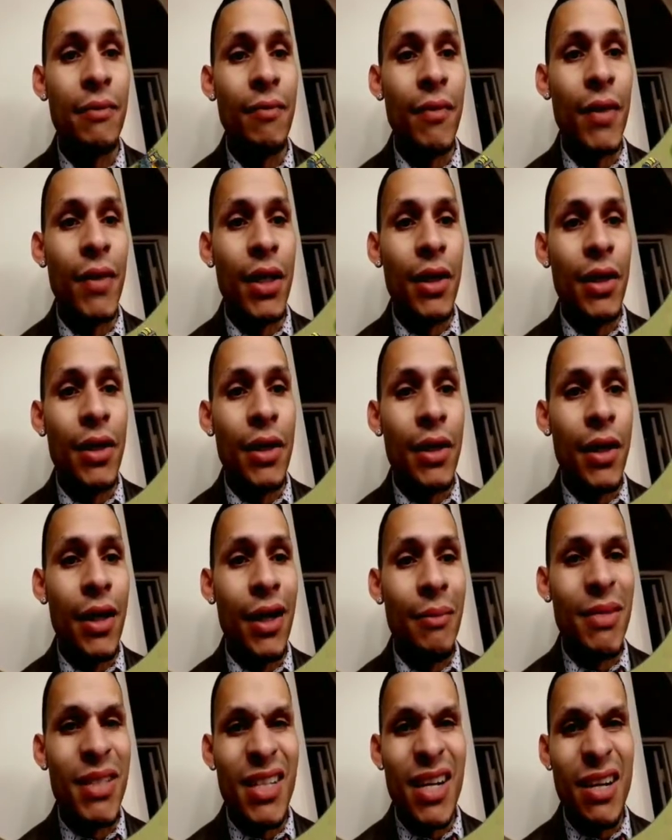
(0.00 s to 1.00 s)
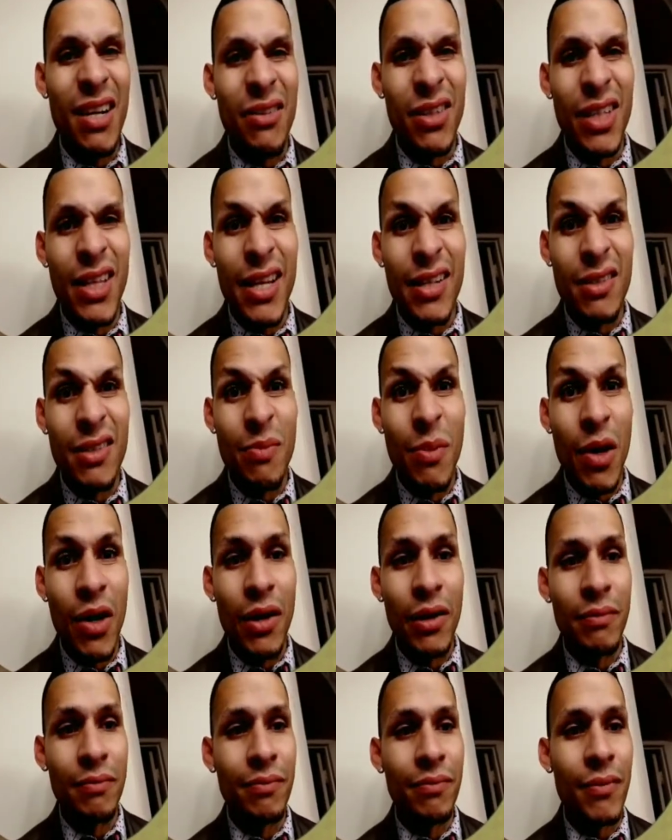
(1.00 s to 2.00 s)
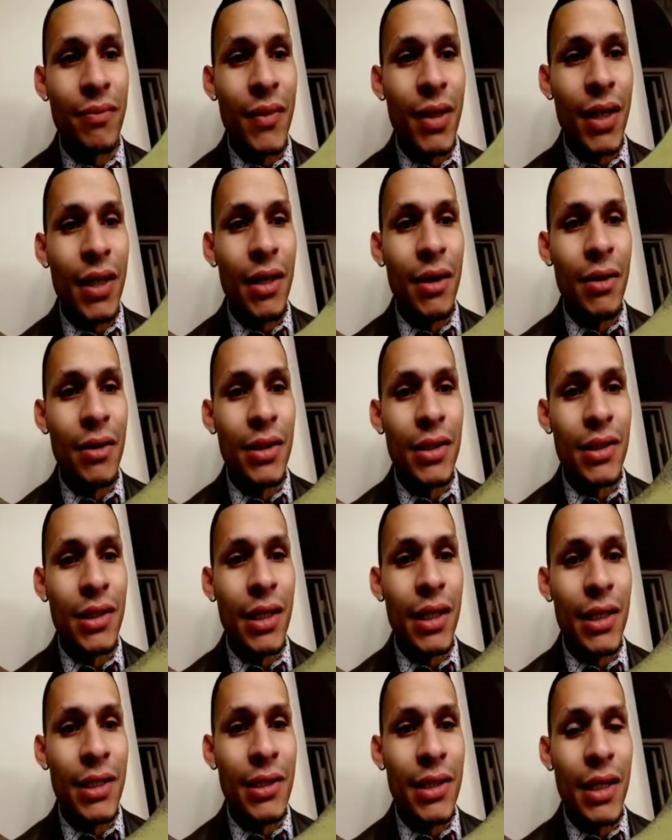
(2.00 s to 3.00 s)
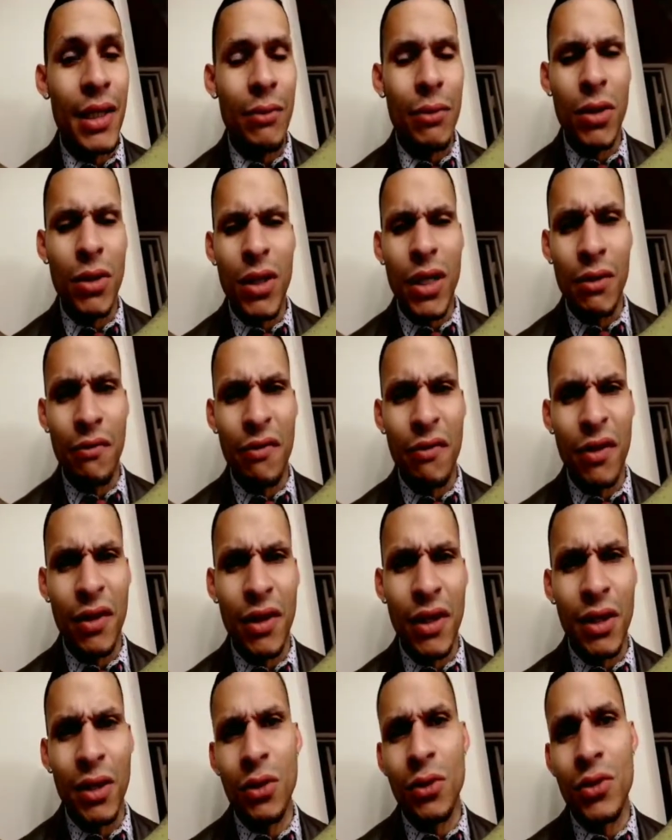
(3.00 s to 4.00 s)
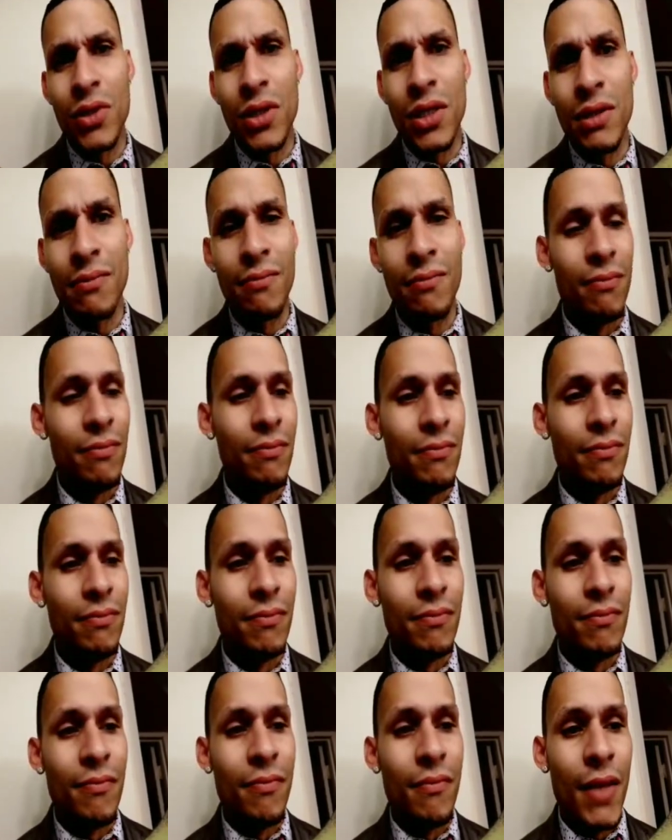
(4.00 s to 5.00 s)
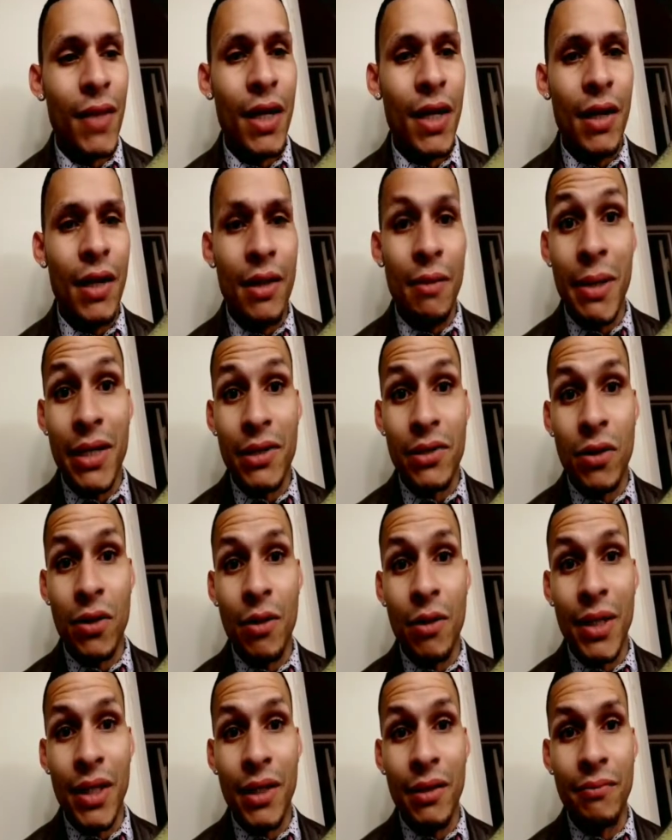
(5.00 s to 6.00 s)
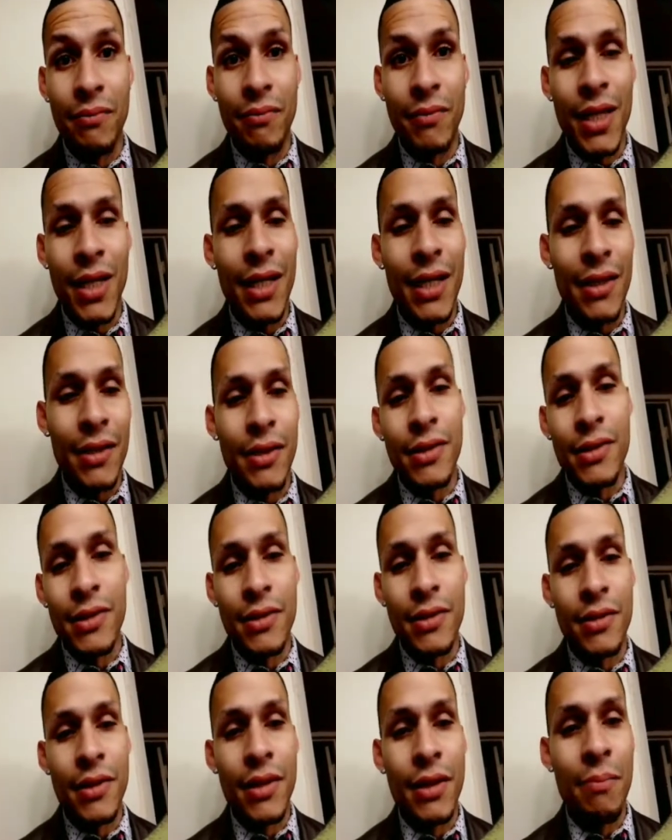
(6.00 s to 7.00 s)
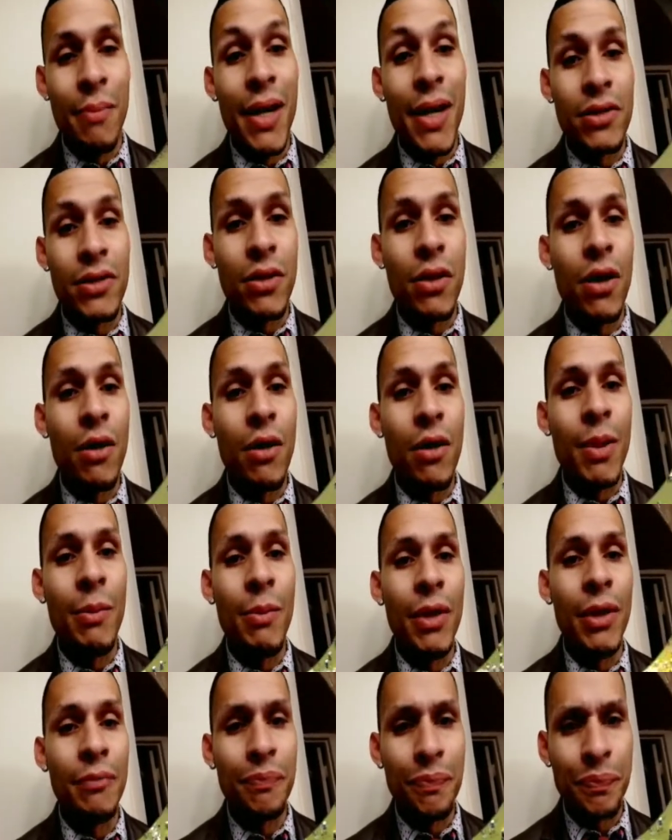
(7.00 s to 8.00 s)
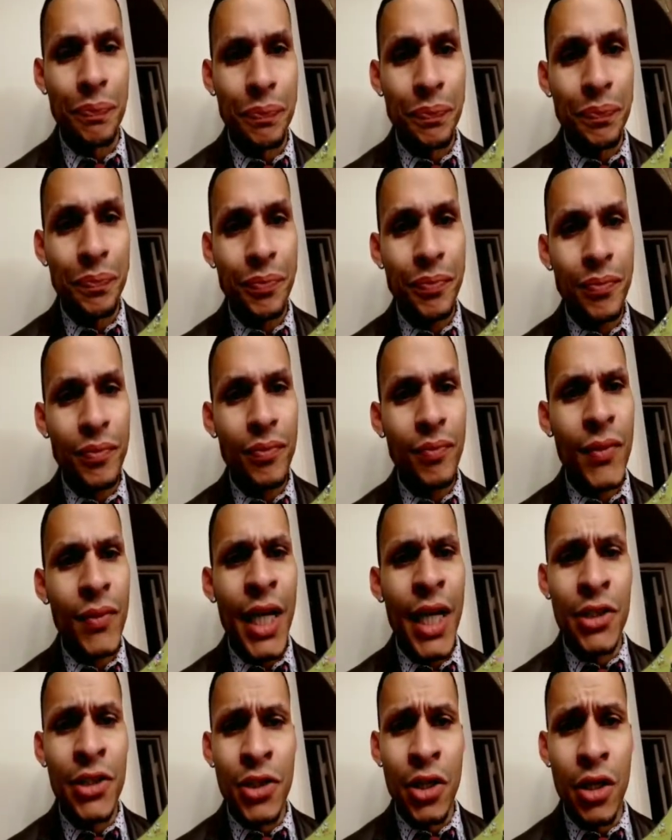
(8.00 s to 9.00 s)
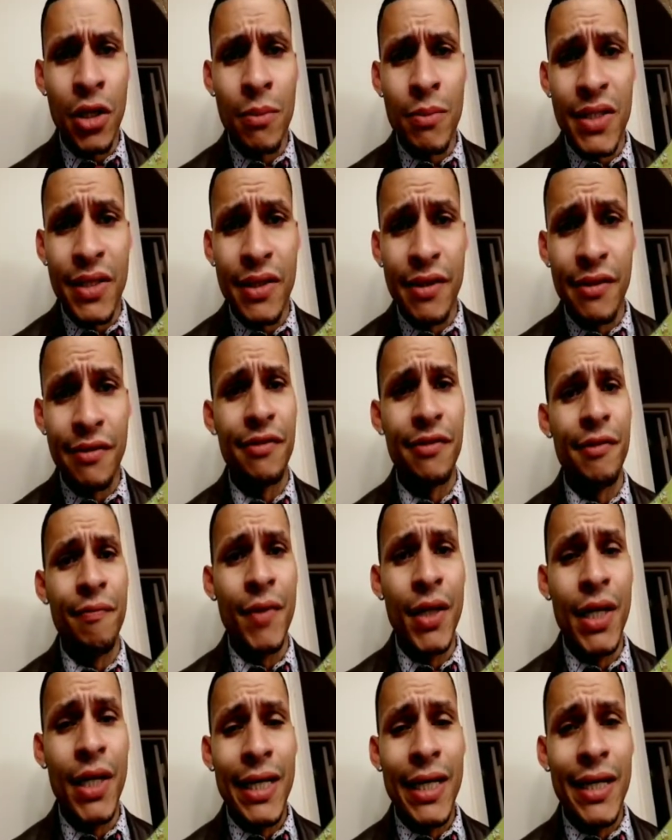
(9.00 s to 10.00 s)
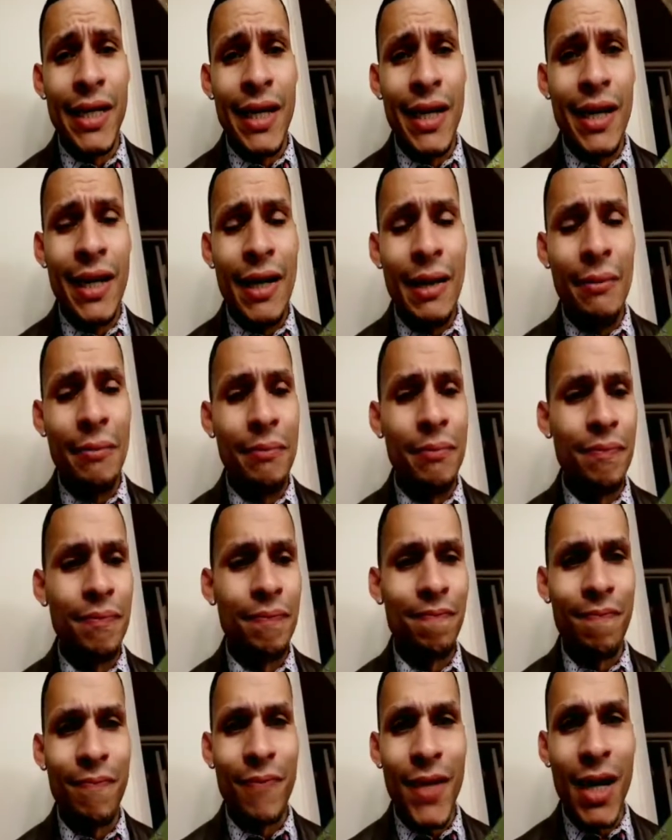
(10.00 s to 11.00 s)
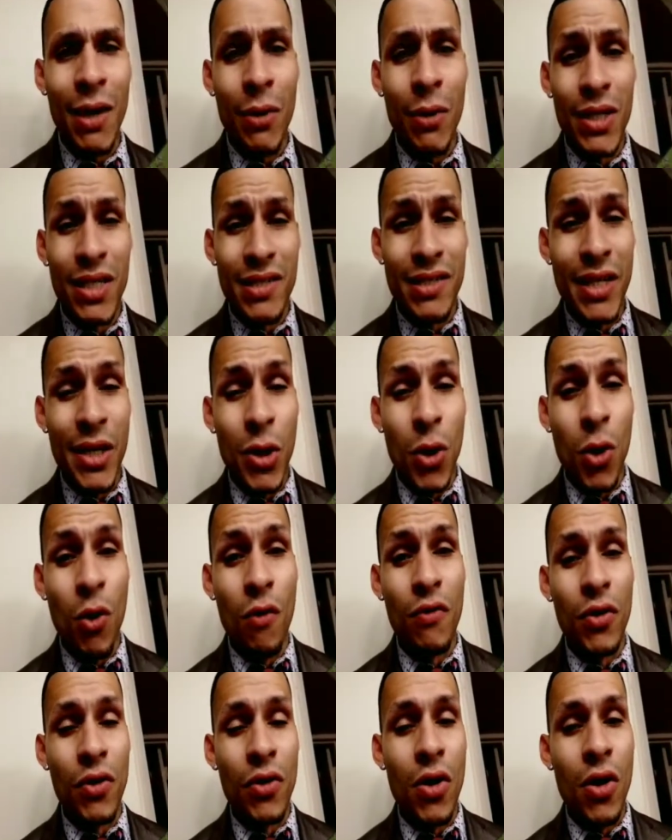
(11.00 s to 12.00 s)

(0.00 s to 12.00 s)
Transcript: it's not really that smart. It's like saying, well, I don't feel like using the best army. Not that this is the best army, but in terms of I want to say overall